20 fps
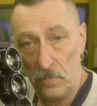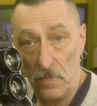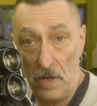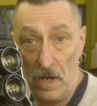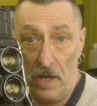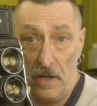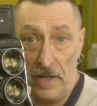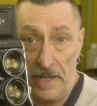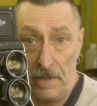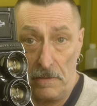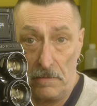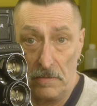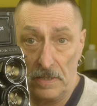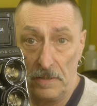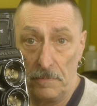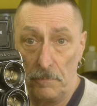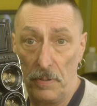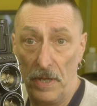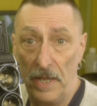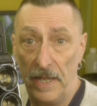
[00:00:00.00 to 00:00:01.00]
I
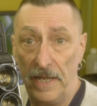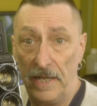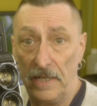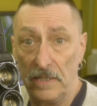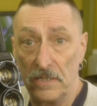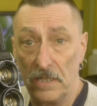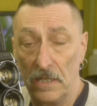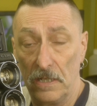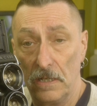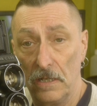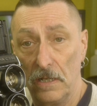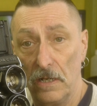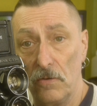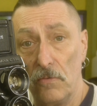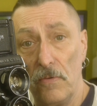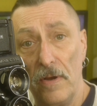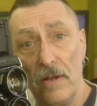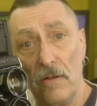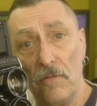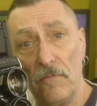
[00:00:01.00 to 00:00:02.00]
paid
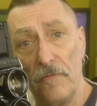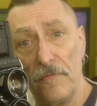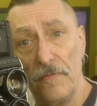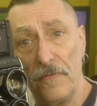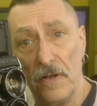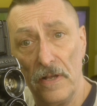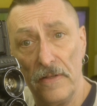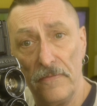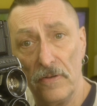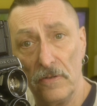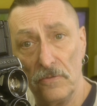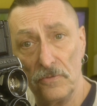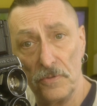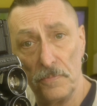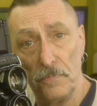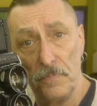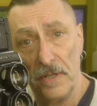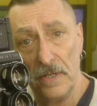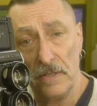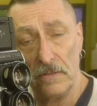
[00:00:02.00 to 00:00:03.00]
around
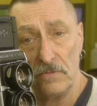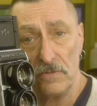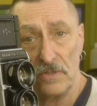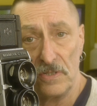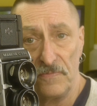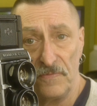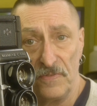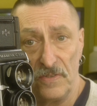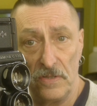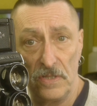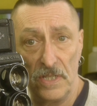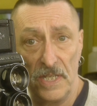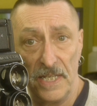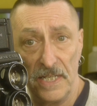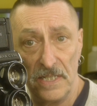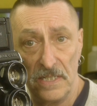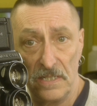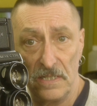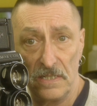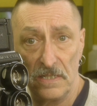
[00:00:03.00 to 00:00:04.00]
£500 for
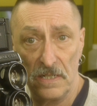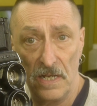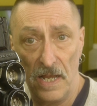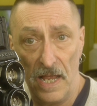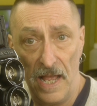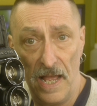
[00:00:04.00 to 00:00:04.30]
this